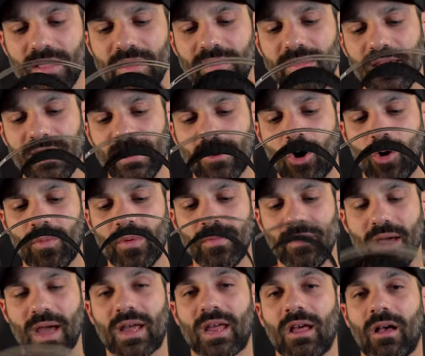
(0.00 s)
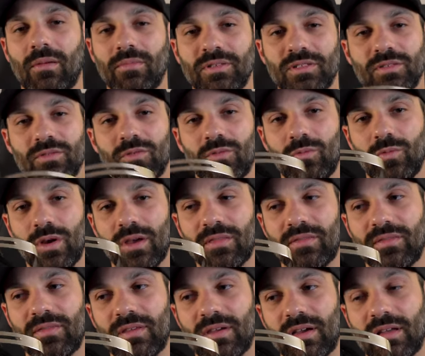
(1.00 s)
the open back helps
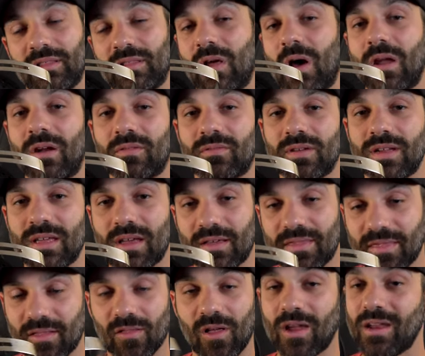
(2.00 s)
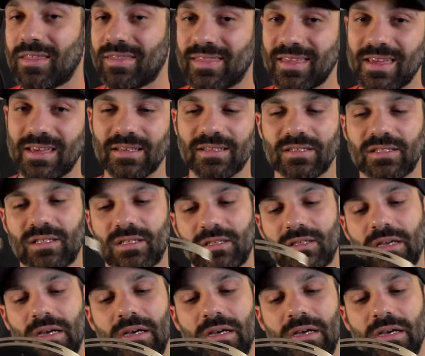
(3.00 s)
with a lot of re- a lot of things,